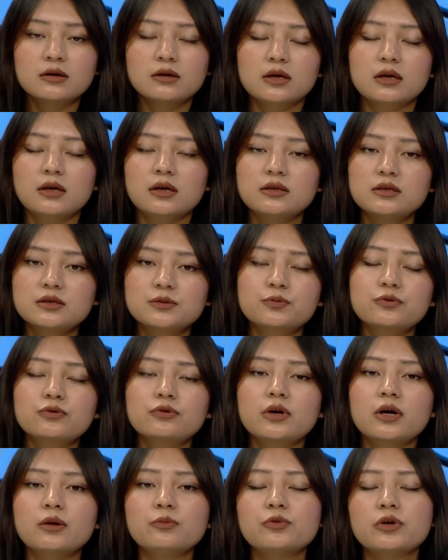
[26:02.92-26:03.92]
In this
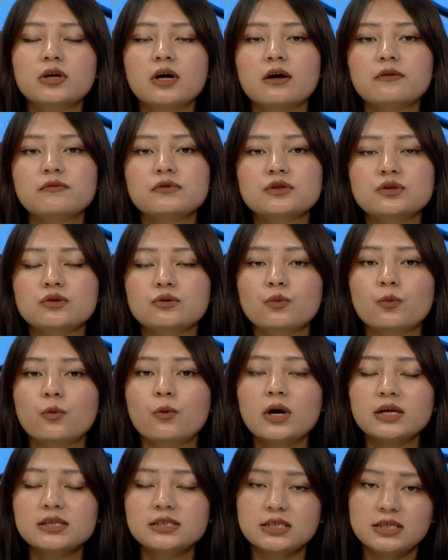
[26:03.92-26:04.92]
program, we covered on
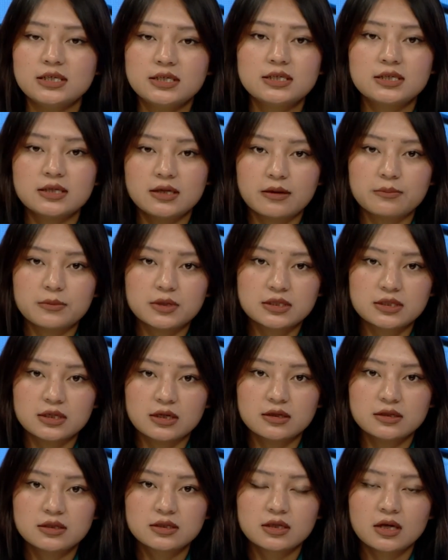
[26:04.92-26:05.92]
what eCMS
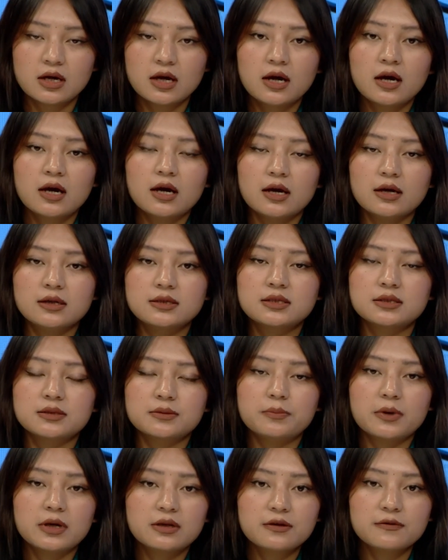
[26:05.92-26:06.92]
is, its
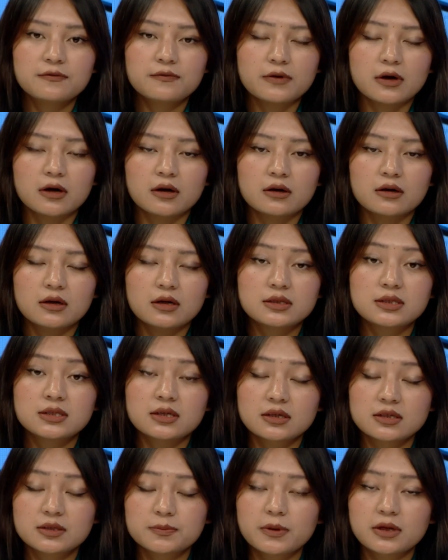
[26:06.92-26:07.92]

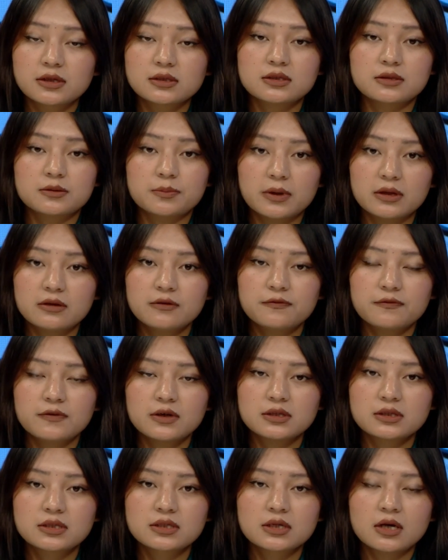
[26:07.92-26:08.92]
expected
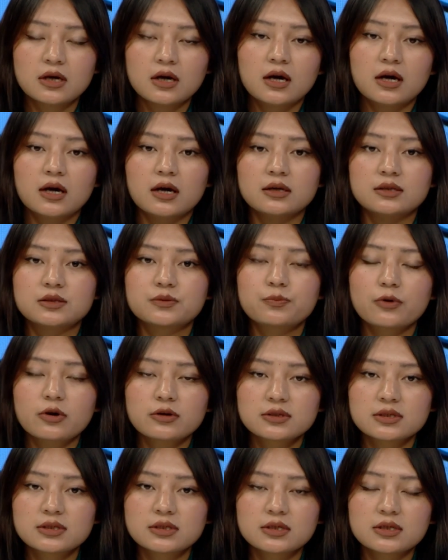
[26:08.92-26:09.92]
benefits, its
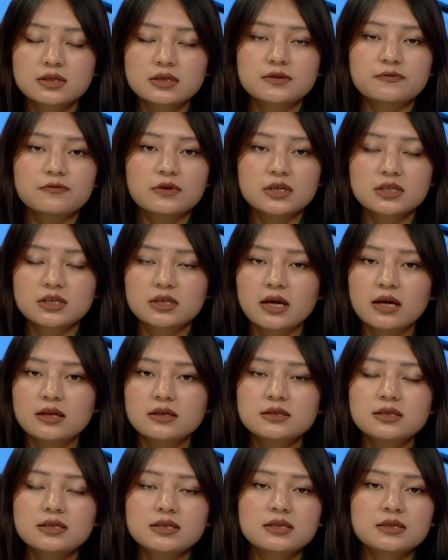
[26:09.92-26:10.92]
processes,
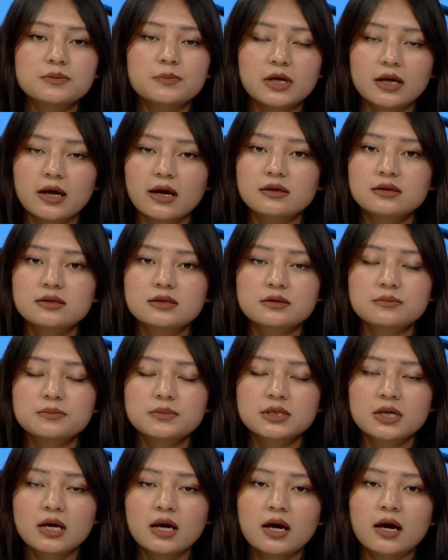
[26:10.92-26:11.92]
functionalities, mechanisms,
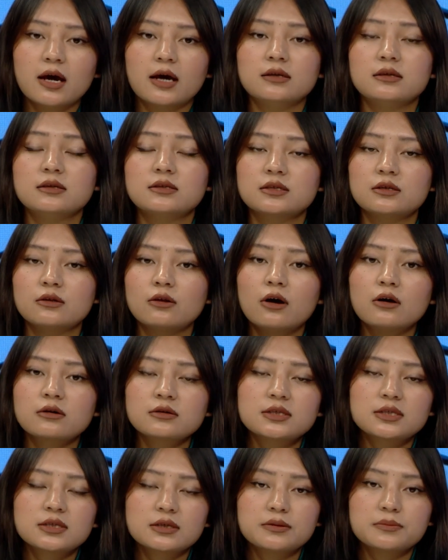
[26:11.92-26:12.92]
and its
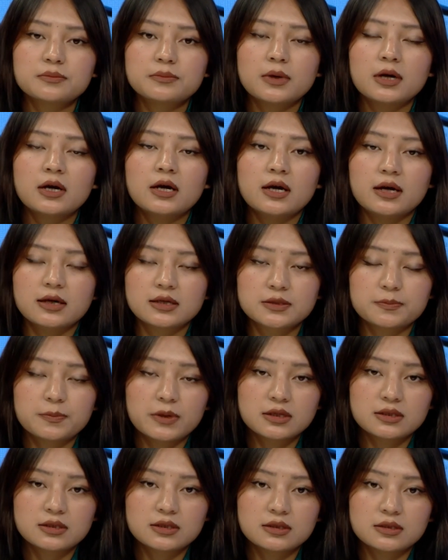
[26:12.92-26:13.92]
long-term
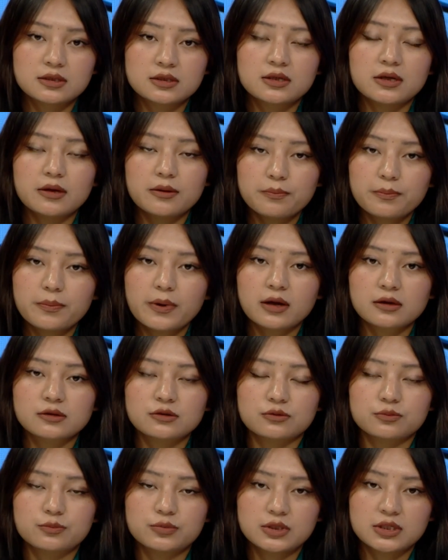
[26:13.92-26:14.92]
expected impact on
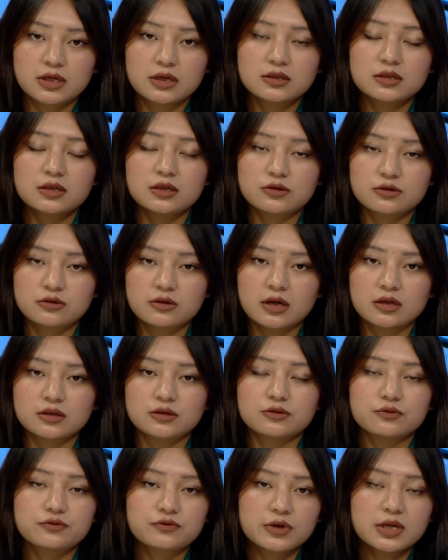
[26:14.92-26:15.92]
Bhutan's international
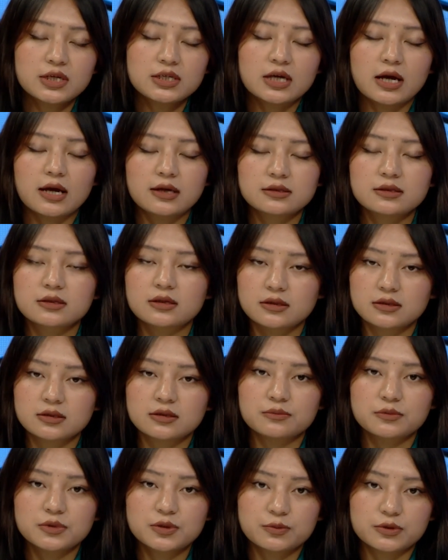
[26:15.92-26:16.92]
trade and
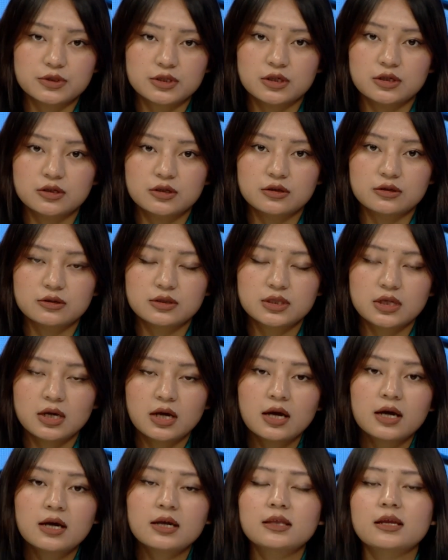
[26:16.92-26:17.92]
customs procedures.
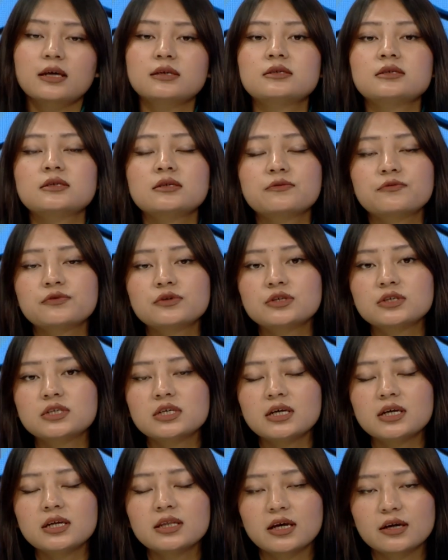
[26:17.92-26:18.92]
That is it for
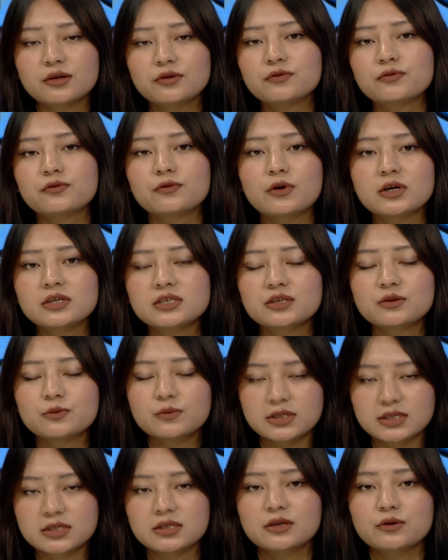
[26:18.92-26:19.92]
today. Thank you for watching. We'll
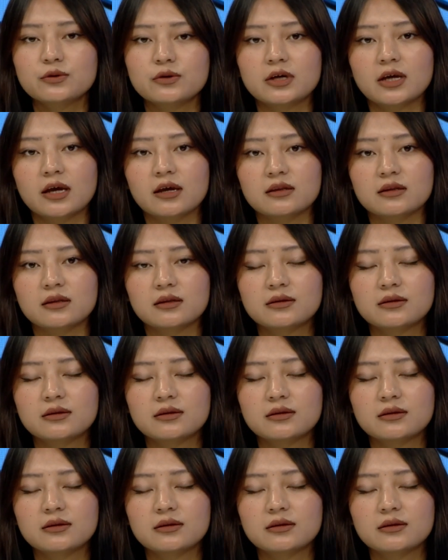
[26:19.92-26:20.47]
see you again.